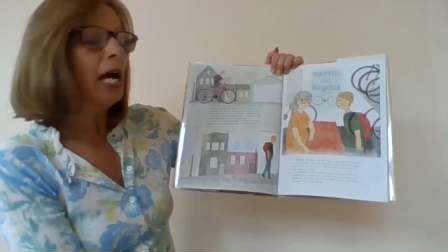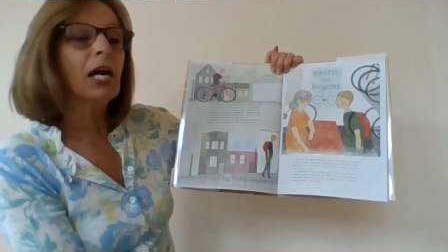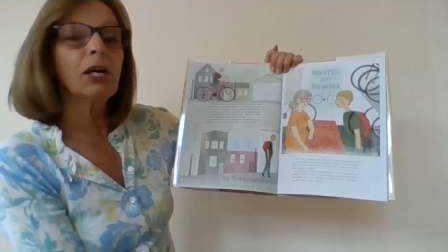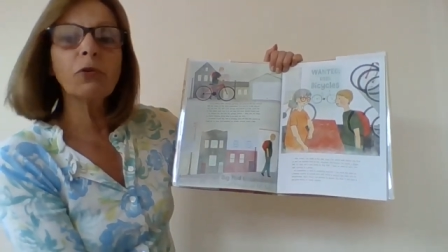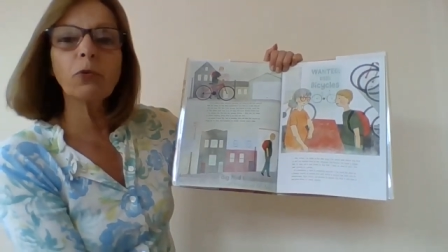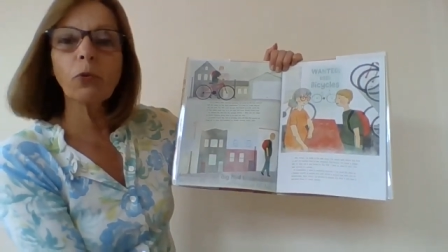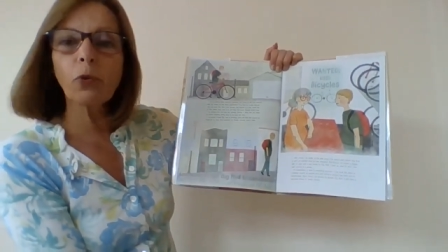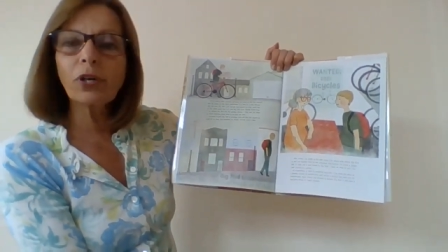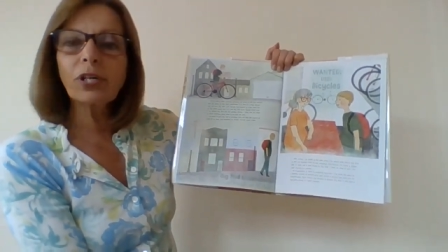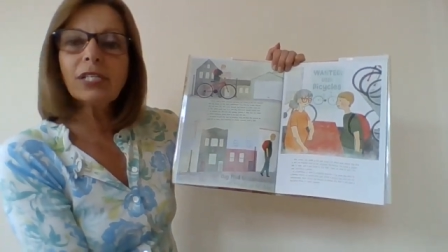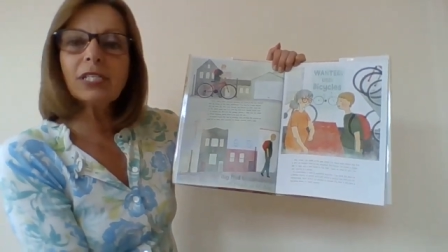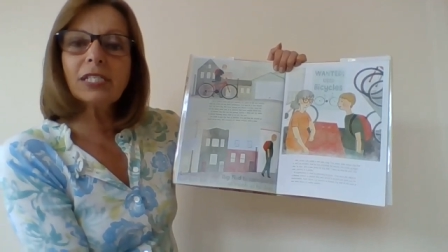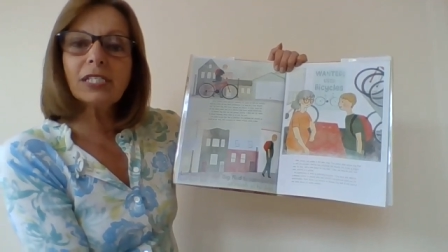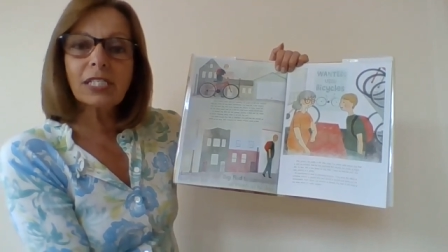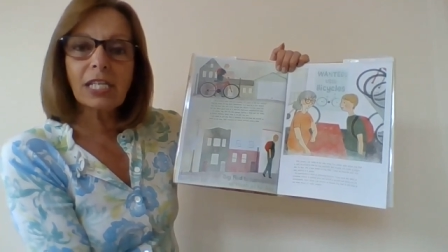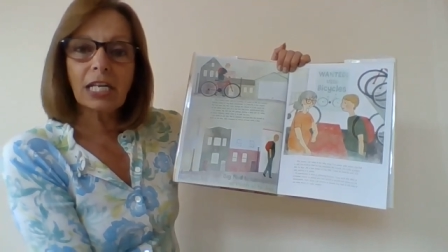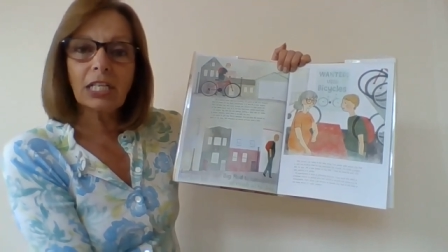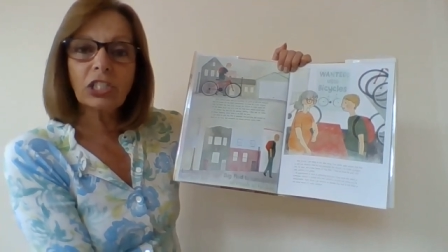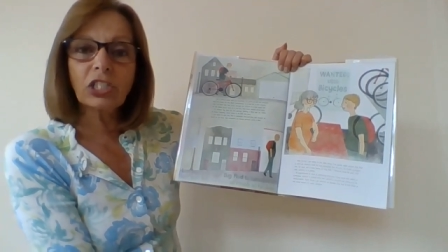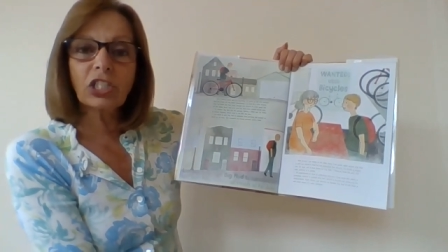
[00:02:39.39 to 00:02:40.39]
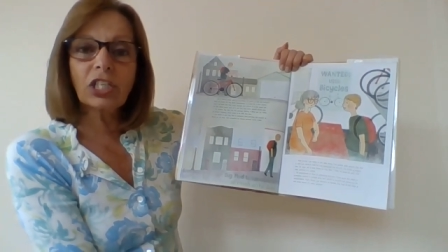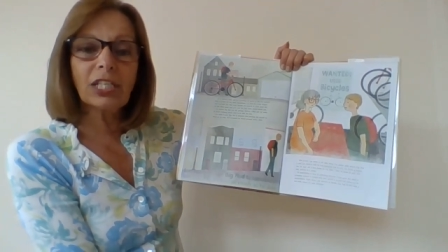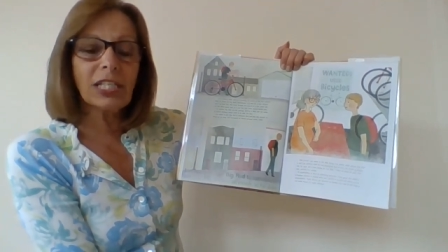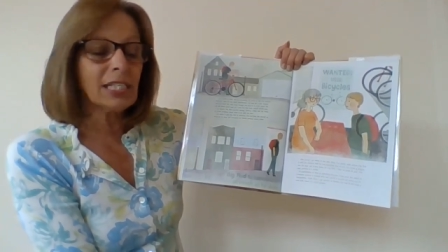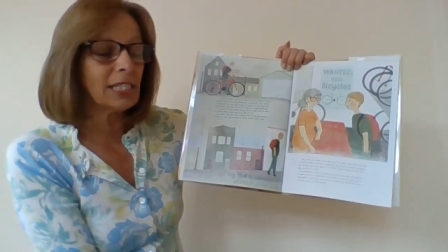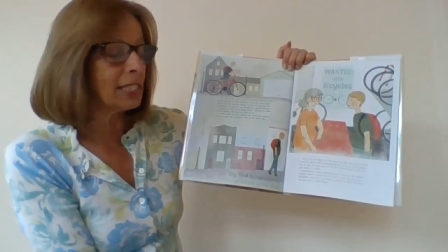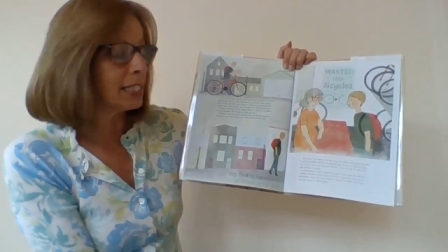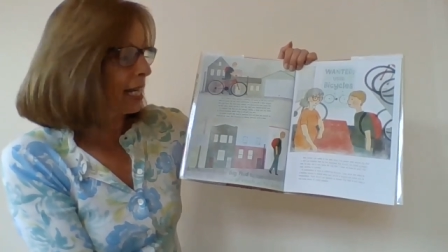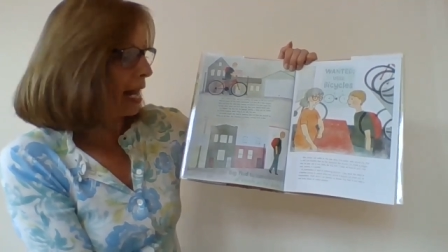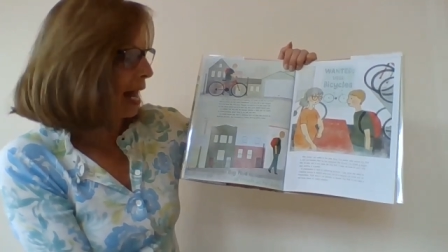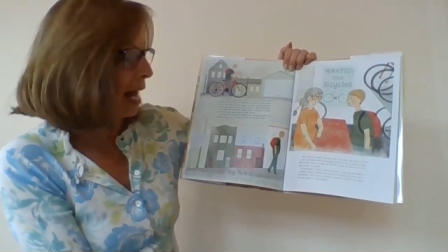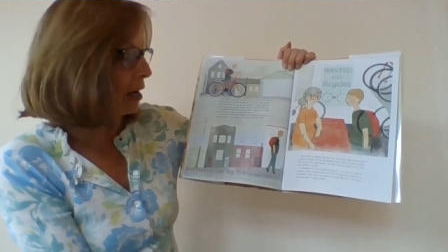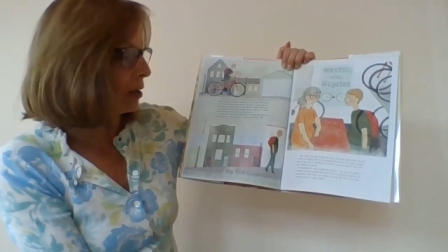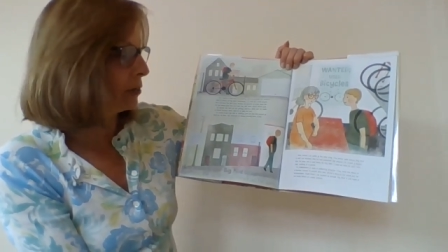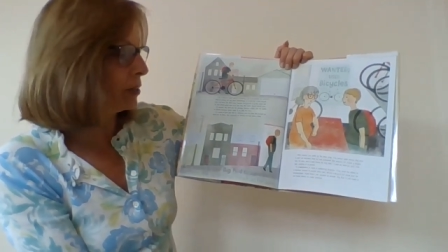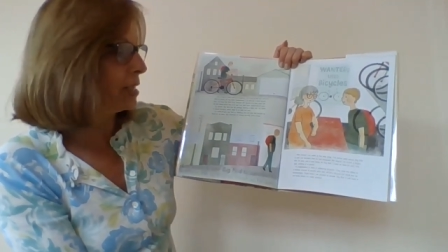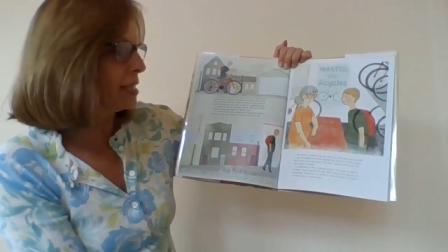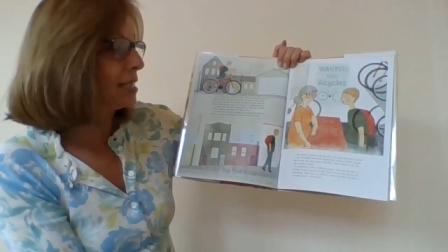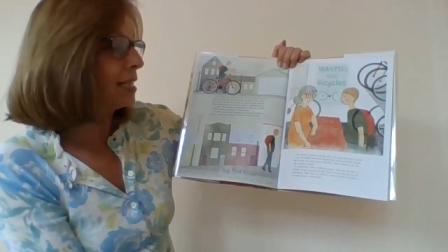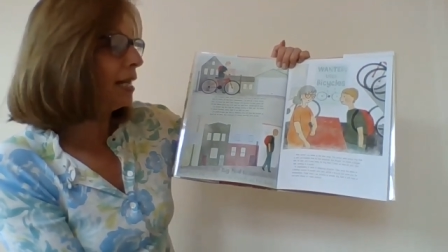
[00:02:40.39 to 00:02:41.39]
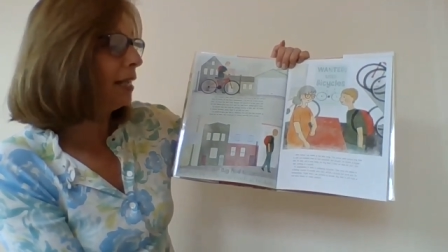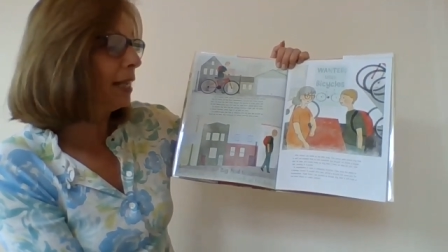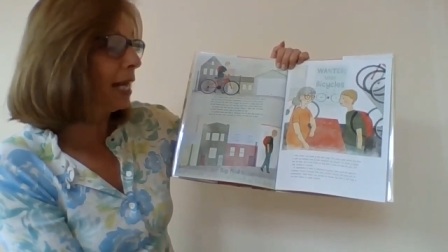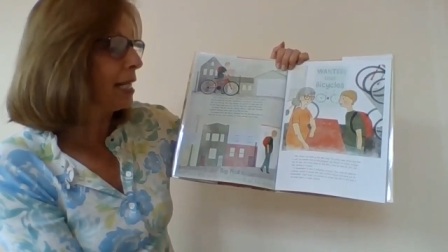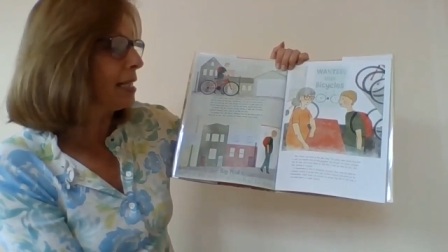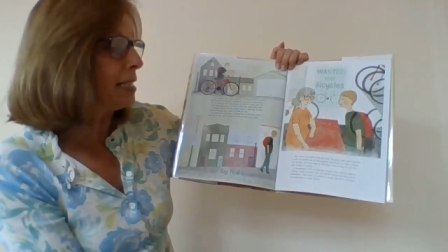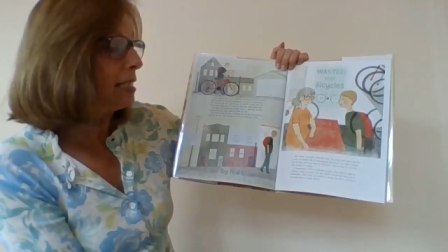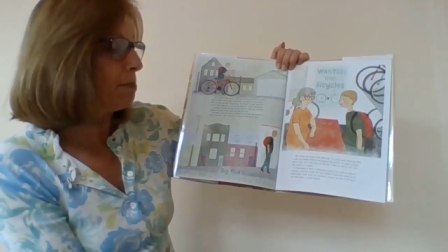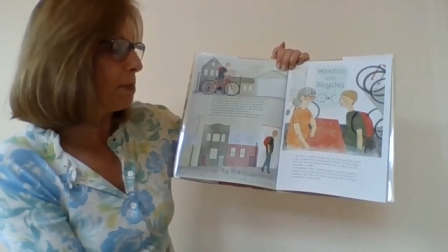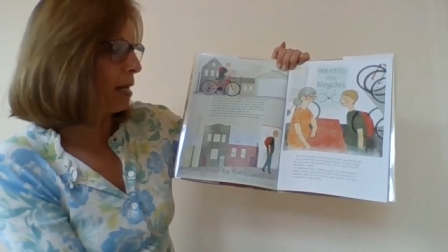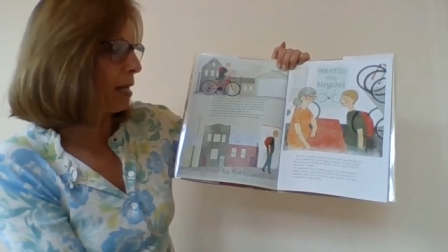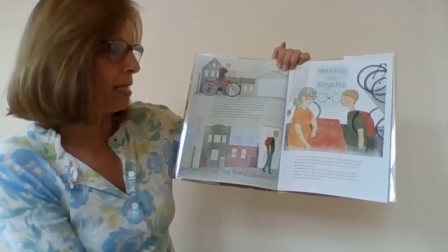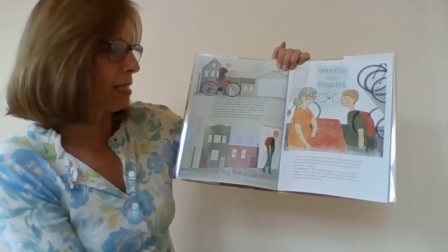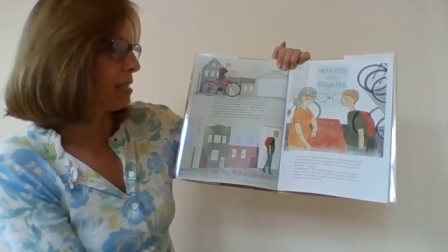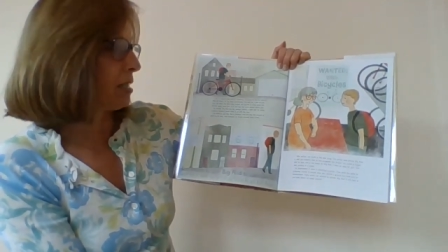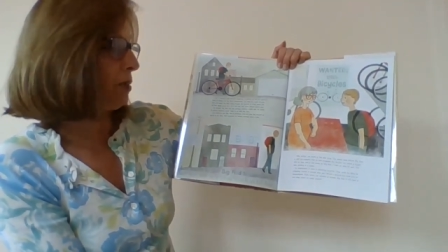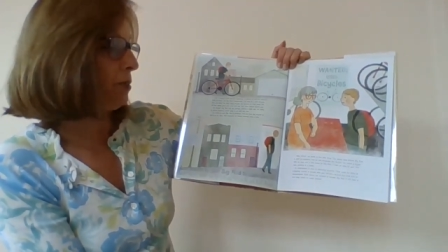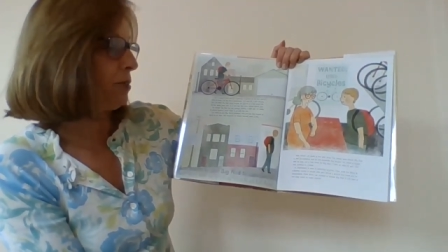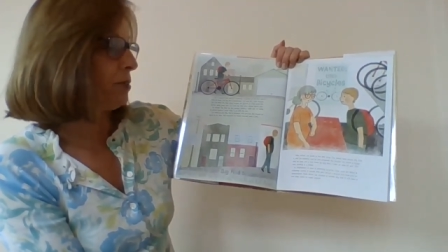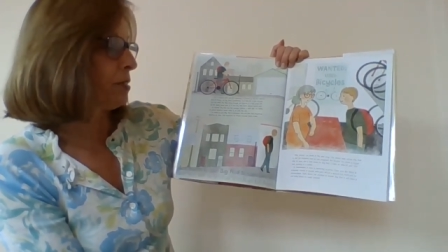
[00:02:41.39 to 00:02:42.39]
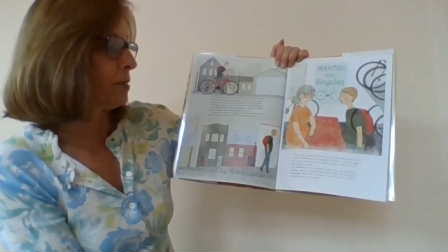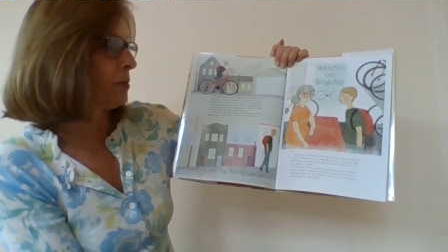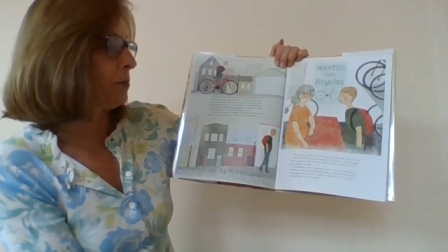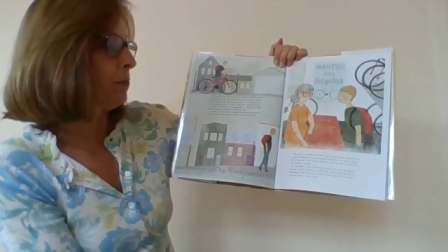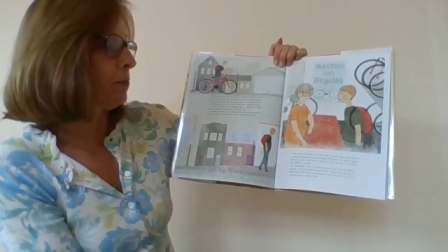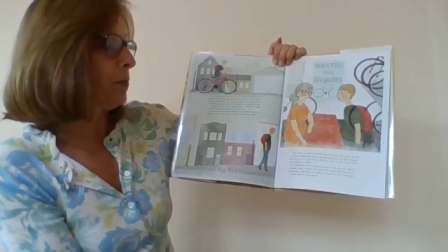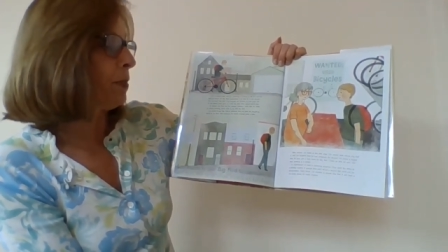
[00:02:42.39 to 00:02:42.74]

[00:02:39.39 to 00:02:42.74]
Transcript: An organization in town is collecting bicycles.